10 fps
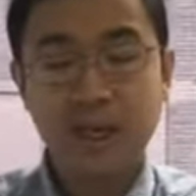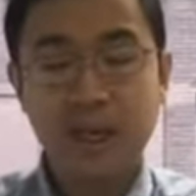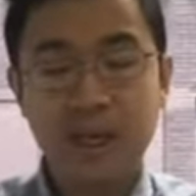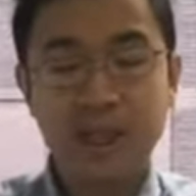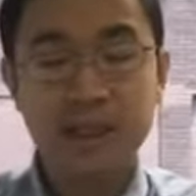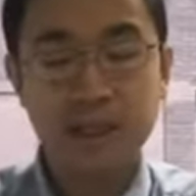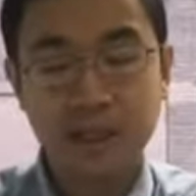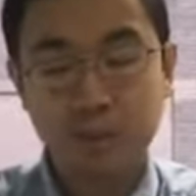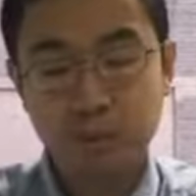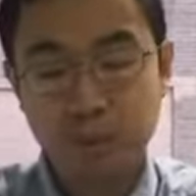And
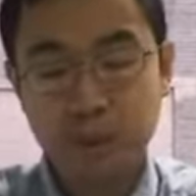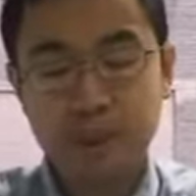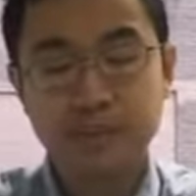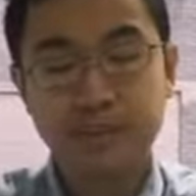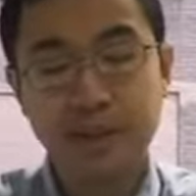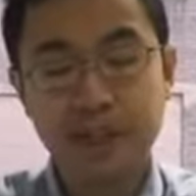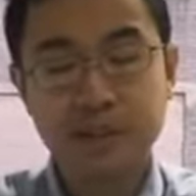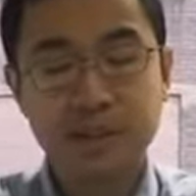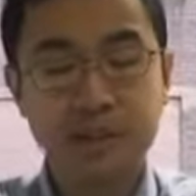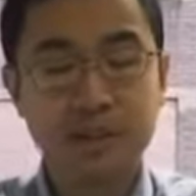it was meant
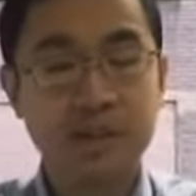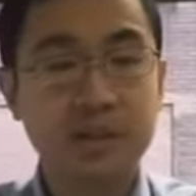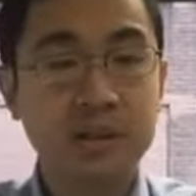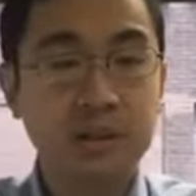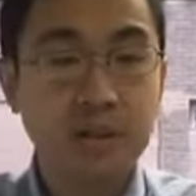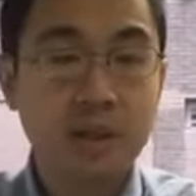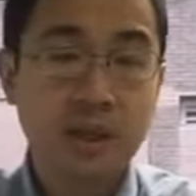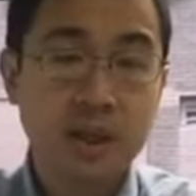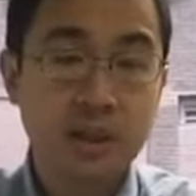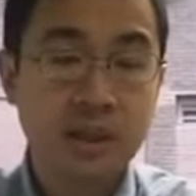to
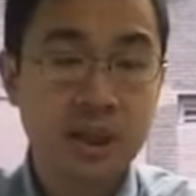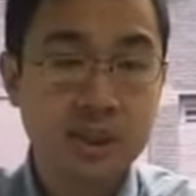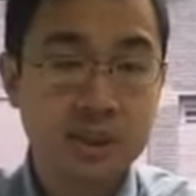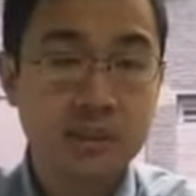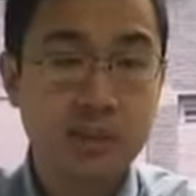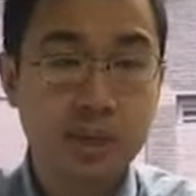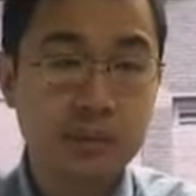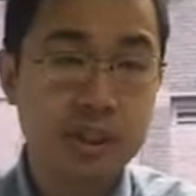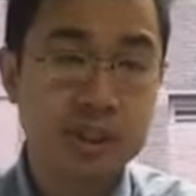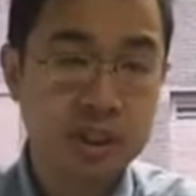guard against
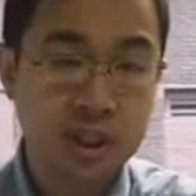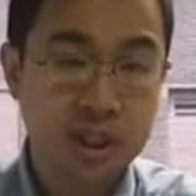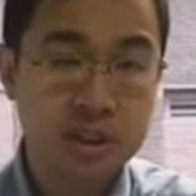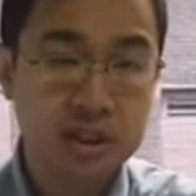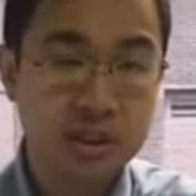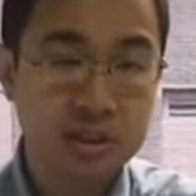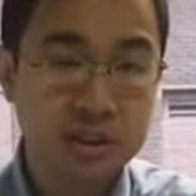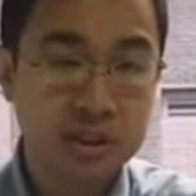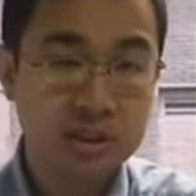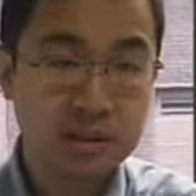public charge
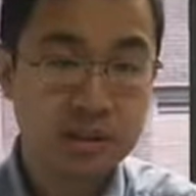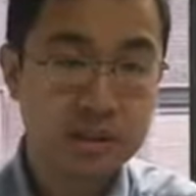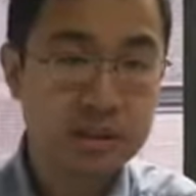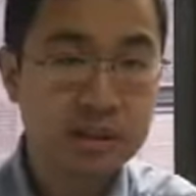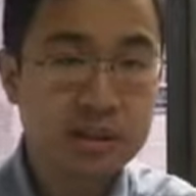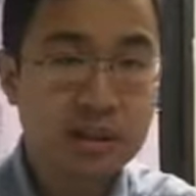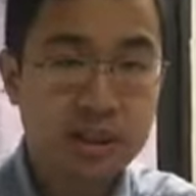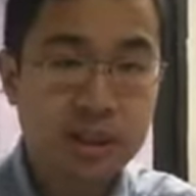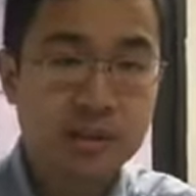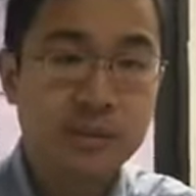
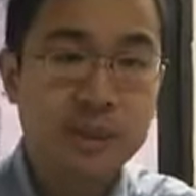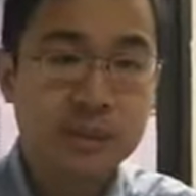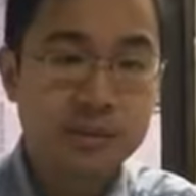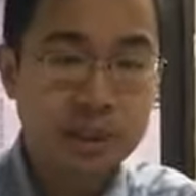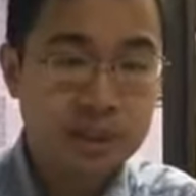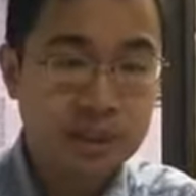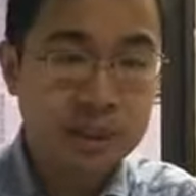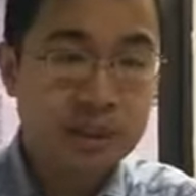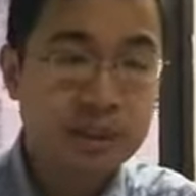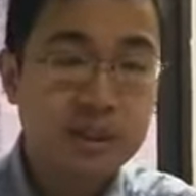
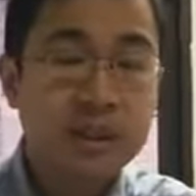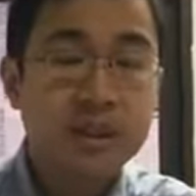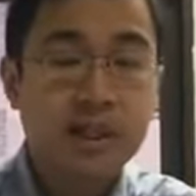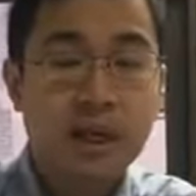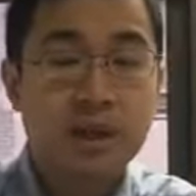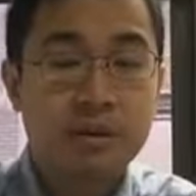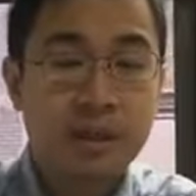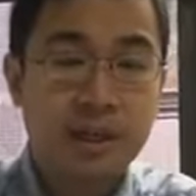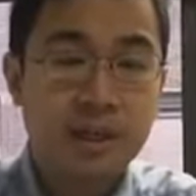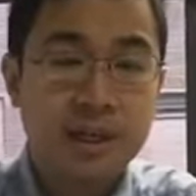inadmissibility. Now,
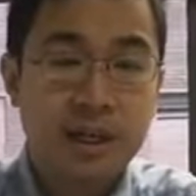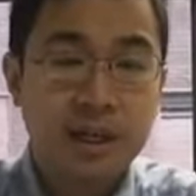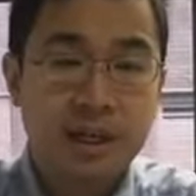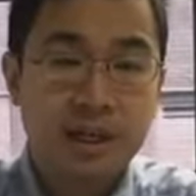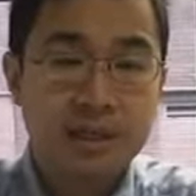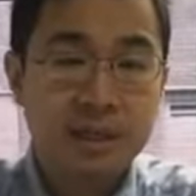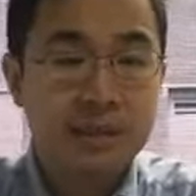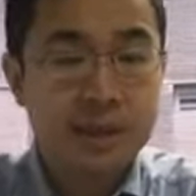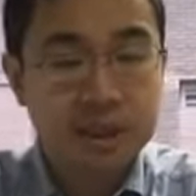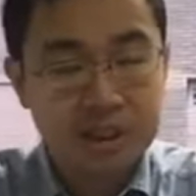as I
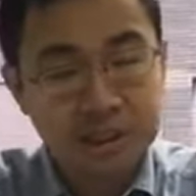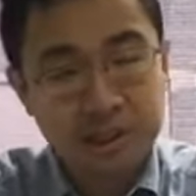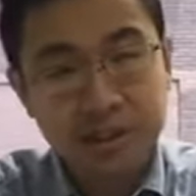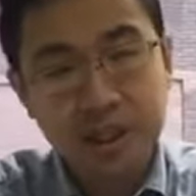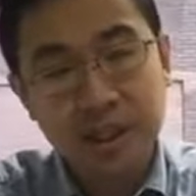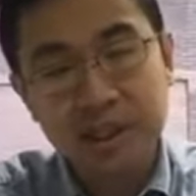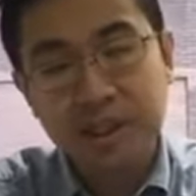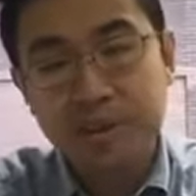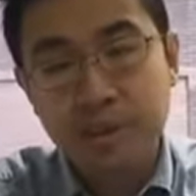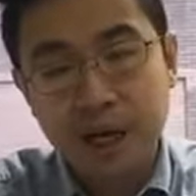mentioned
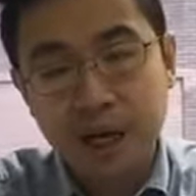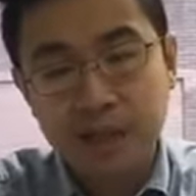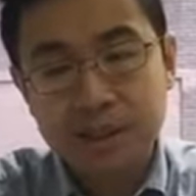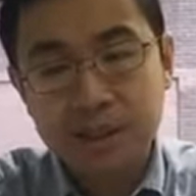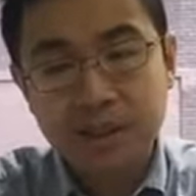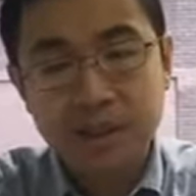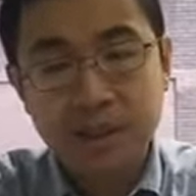in the past,